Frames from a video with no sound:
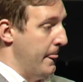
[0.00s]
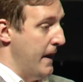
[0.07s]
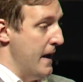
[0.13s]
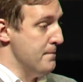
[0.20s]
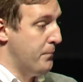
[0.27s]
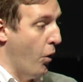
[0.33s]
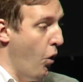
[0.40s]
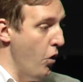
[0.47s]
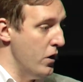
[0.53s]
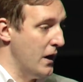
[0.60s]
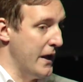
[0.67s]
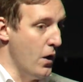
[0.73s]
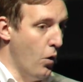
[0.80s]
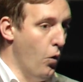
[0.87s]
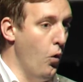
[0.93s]

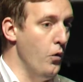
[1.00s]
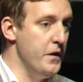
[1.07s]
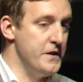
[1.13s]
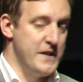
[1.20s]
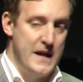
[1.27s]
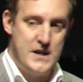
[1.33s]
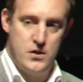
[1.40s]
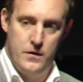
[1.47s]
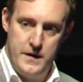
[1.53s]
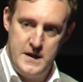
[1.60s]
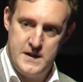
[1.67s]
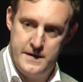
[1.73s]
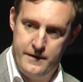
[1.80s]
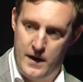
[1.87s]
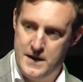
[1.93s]
Importantly, all the data on these
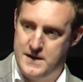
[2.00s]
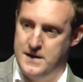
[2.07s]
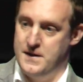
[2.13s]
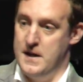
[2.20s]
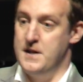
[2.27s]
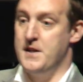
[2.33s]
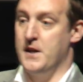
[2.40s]
devices is